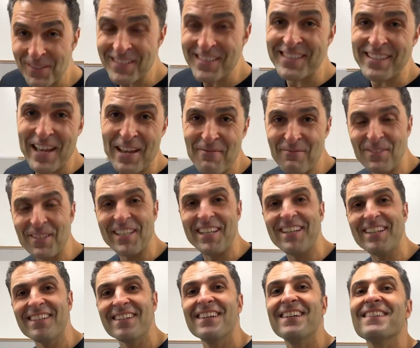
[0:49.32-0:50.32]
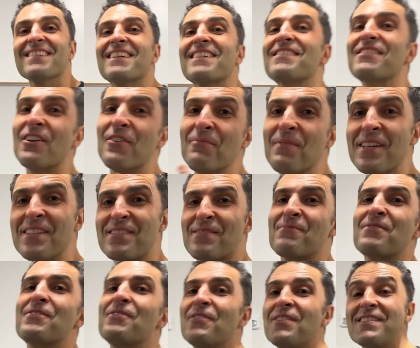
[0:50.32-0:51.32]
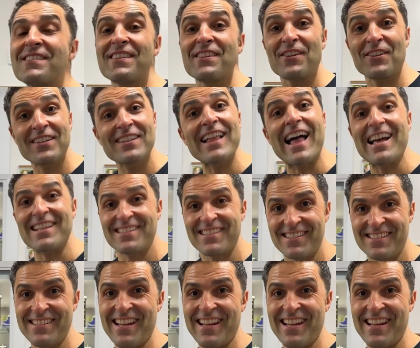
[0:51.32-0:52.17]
assembly. Let's go meet some students in their classes